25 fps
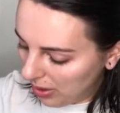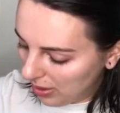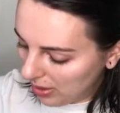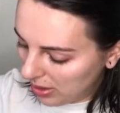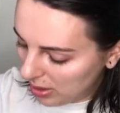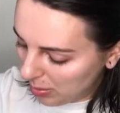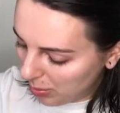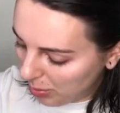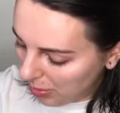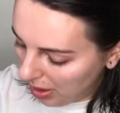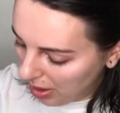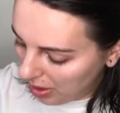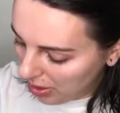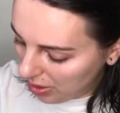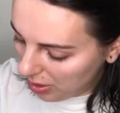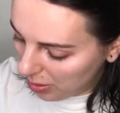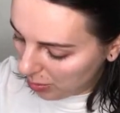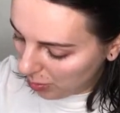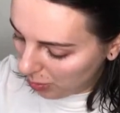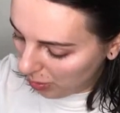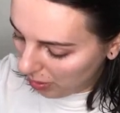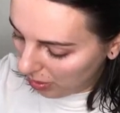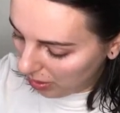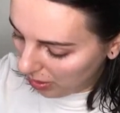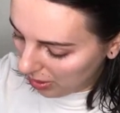It's a brand new
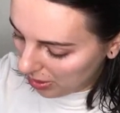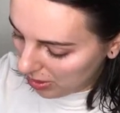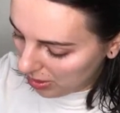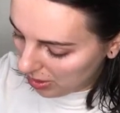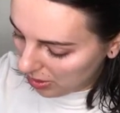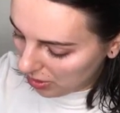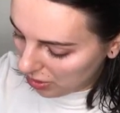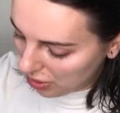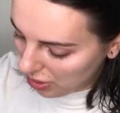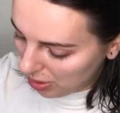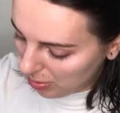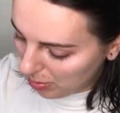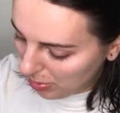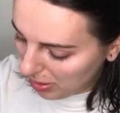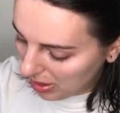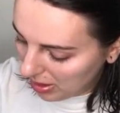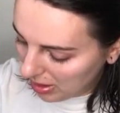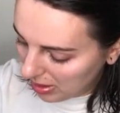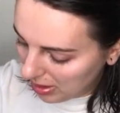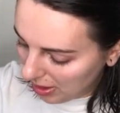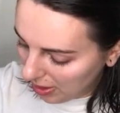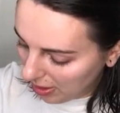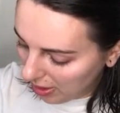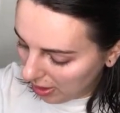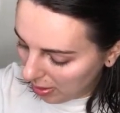roller, so it should be
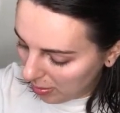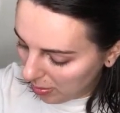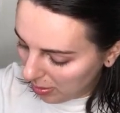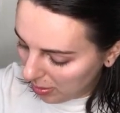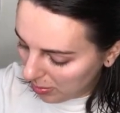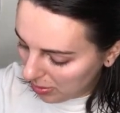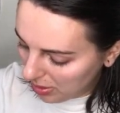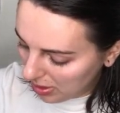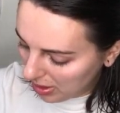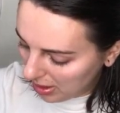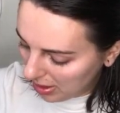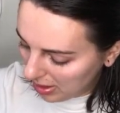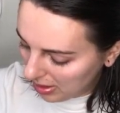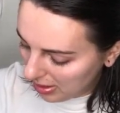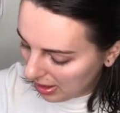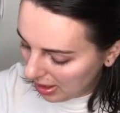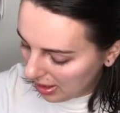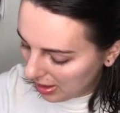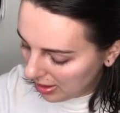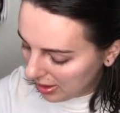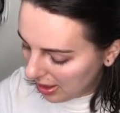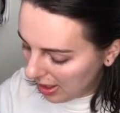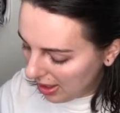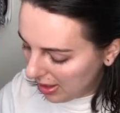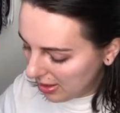sterile, but I'm just gonna
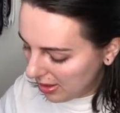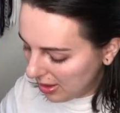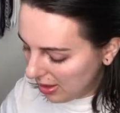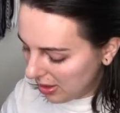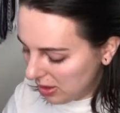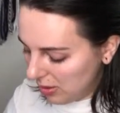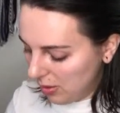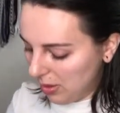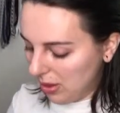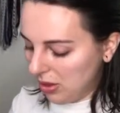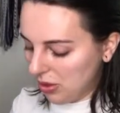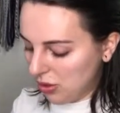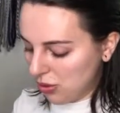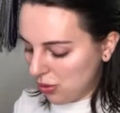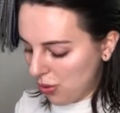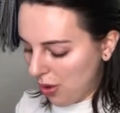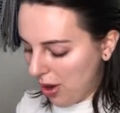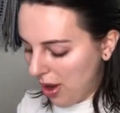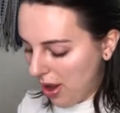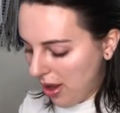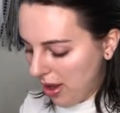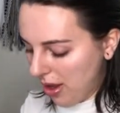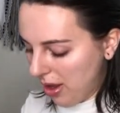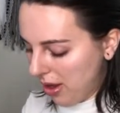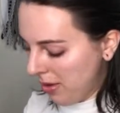sanitize it so it can
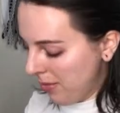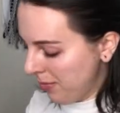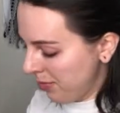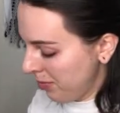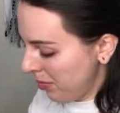dry